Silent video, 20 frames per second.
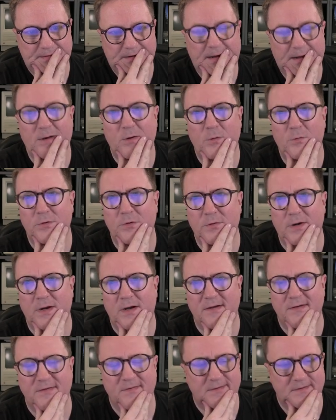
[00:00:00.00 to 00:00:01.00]
I know you
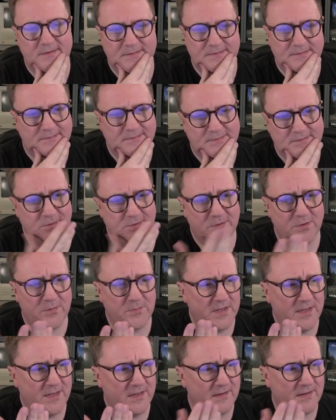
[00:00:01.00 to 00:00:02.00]
guys. You know
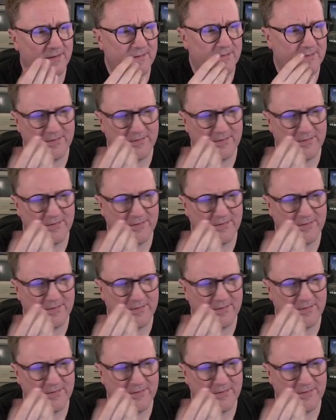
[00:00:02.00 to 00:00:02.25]
me.